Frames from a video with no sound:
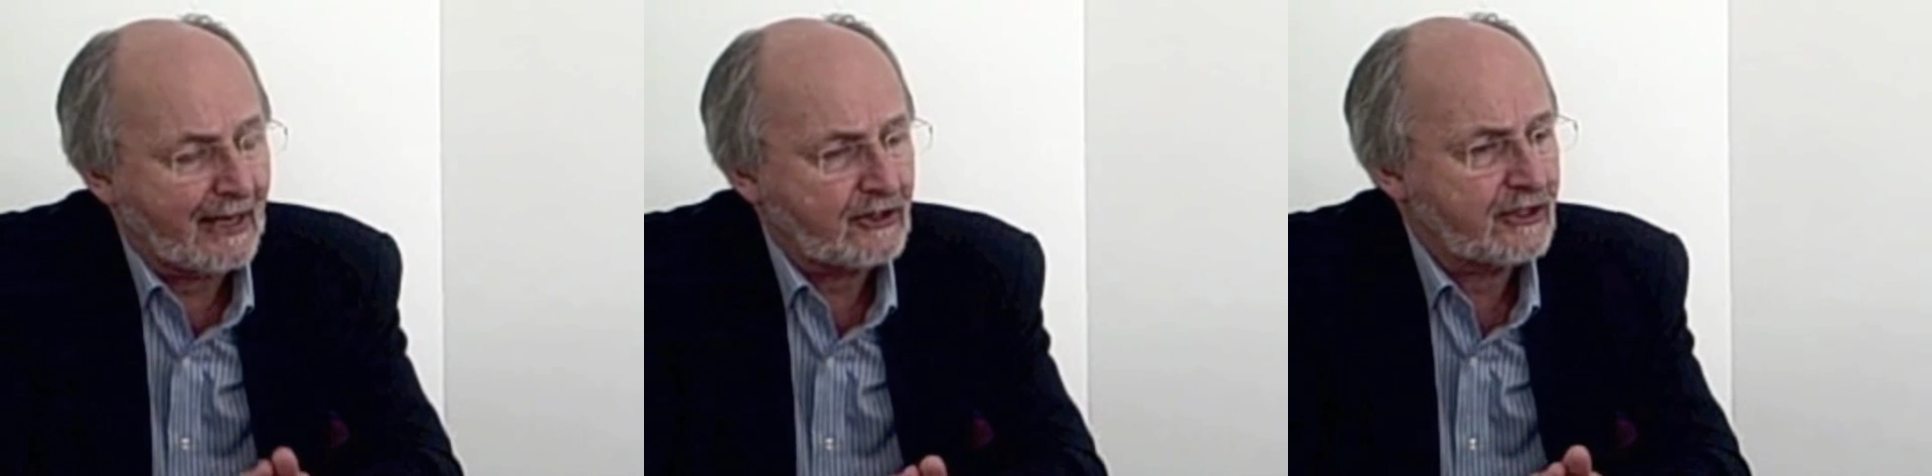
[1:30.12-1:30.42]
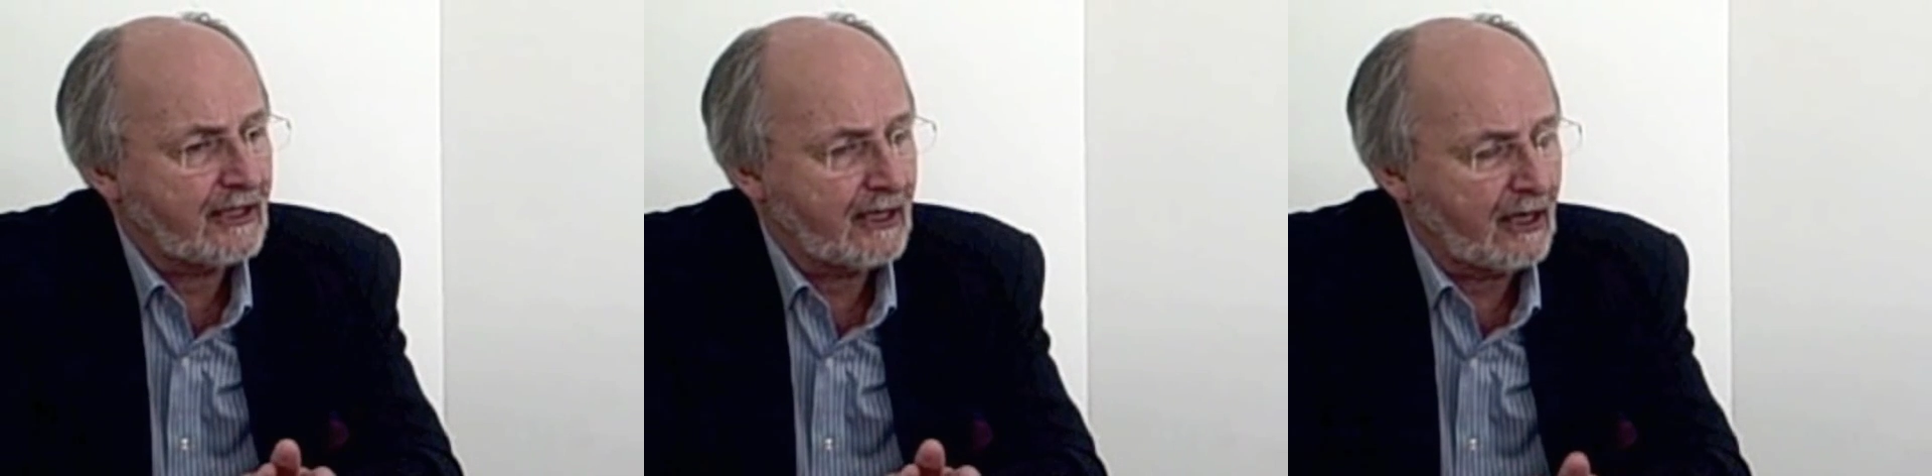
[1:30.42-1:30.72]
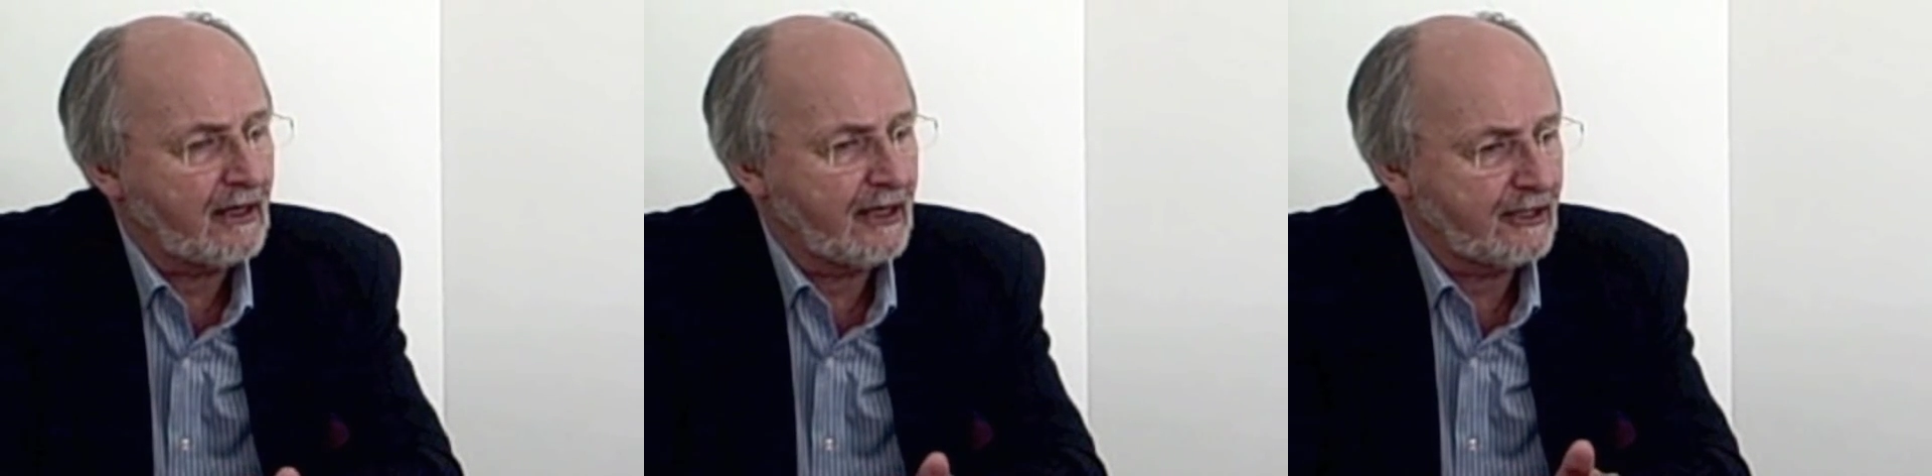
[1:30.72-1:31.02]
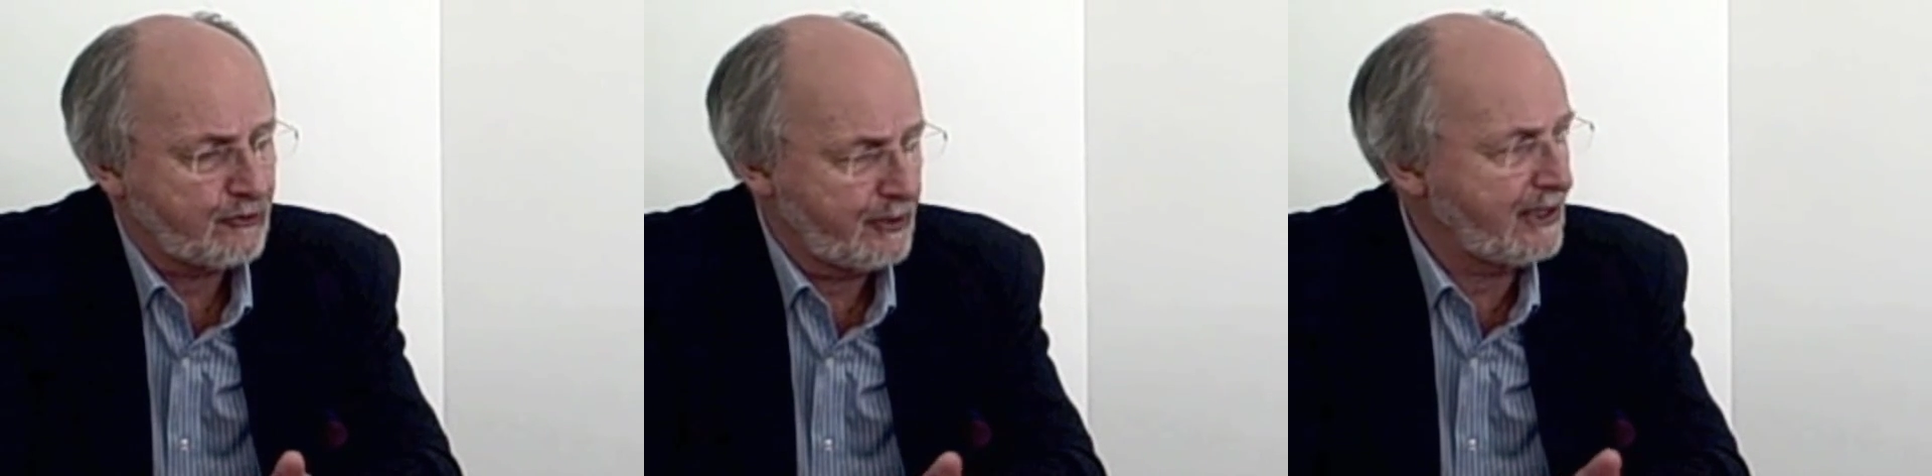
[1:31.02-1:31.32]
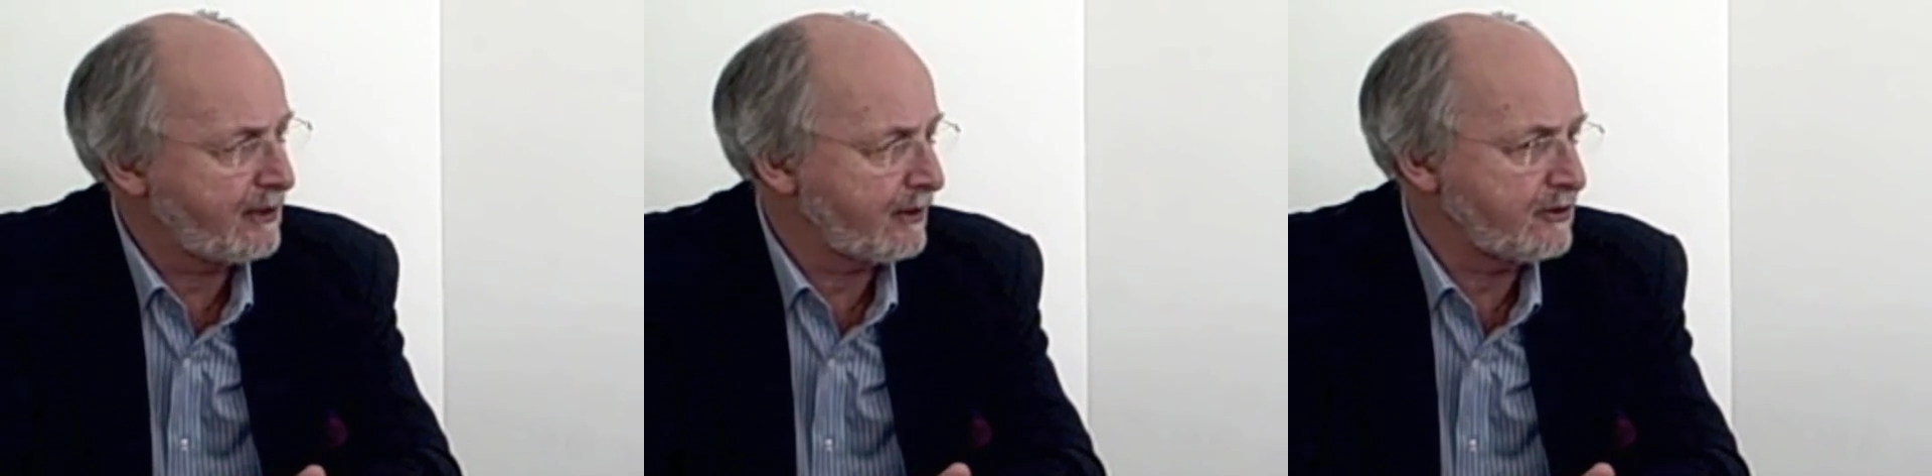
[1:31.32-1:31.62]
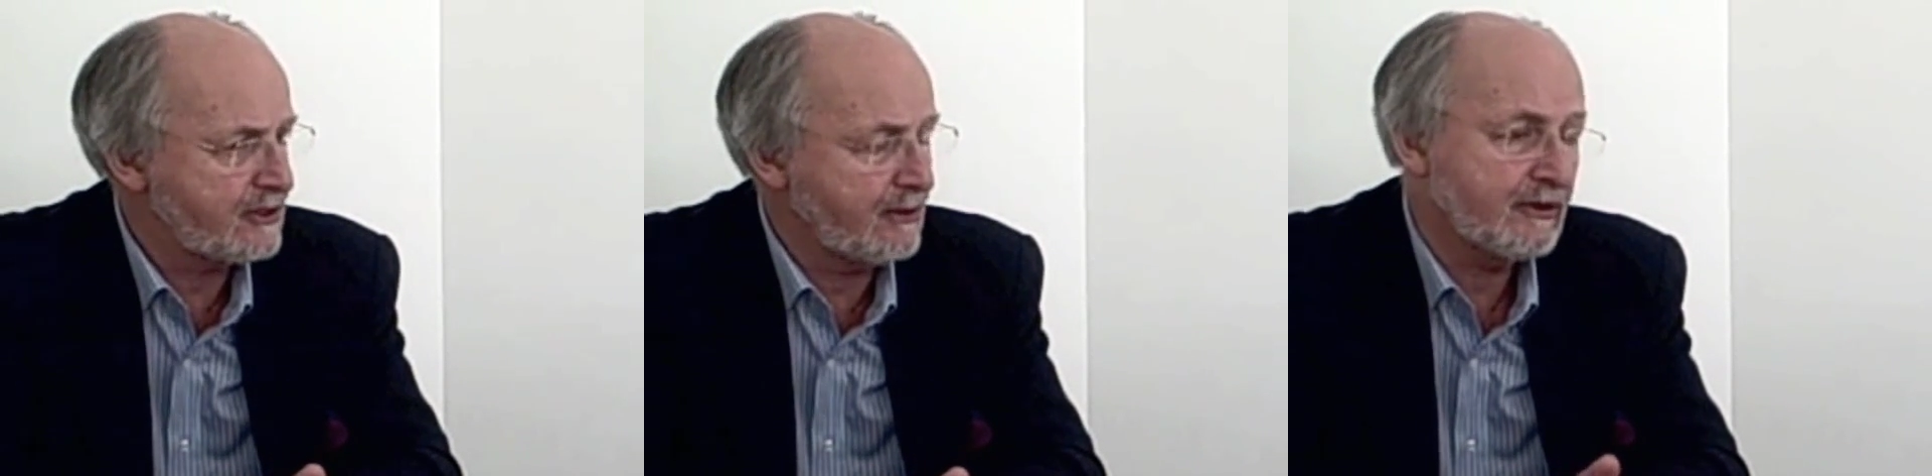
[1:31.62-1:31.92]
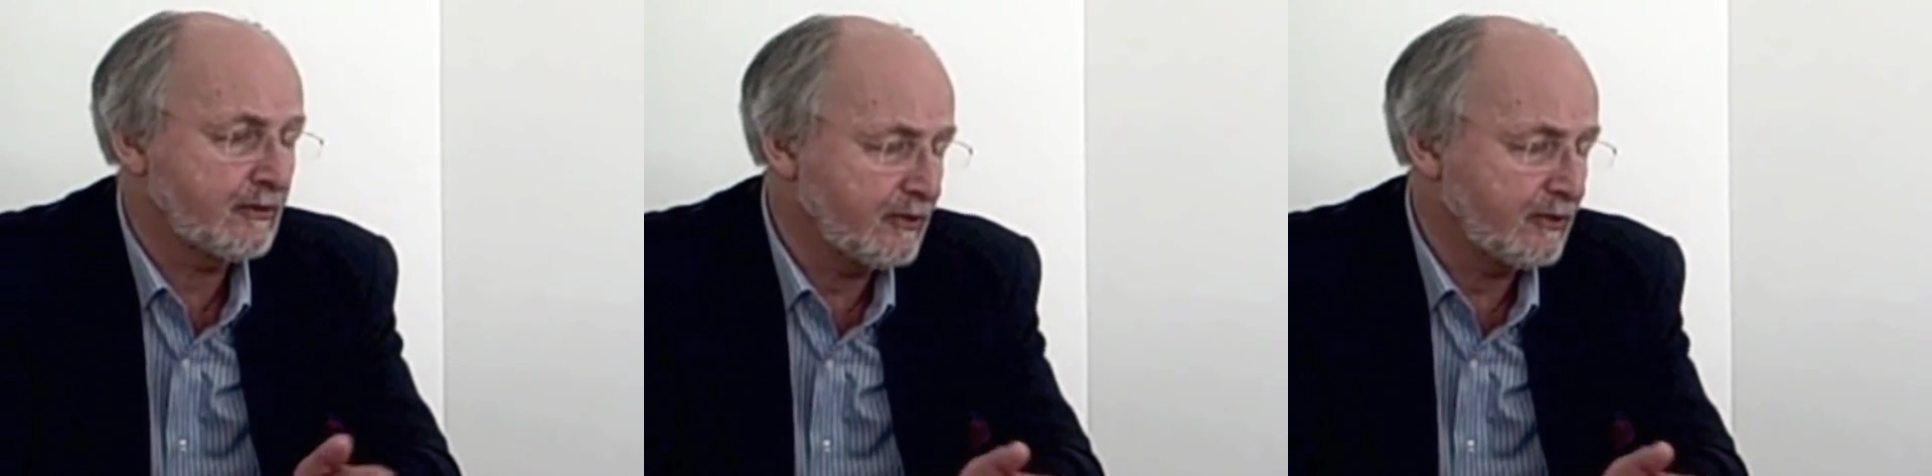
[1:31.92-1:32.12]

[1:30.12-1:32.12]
But actually, it aligns really closely